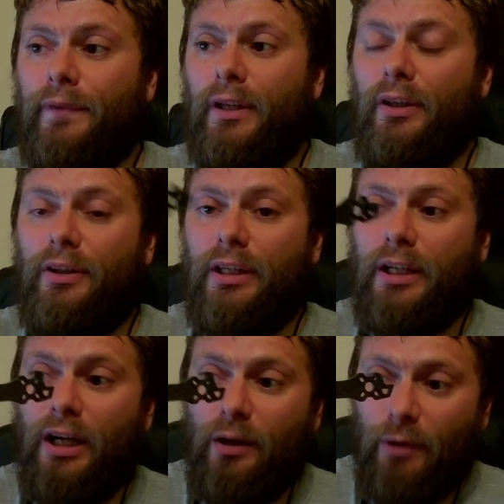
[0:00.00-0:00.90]

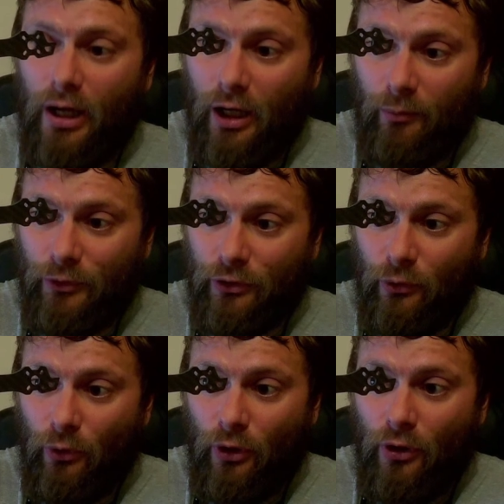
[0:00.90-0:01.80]
the arms,
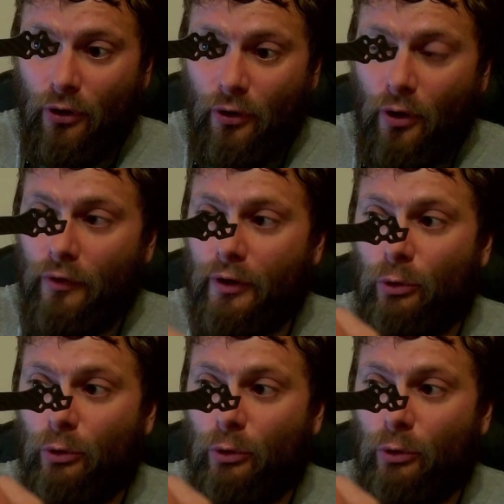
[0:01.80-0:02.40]
they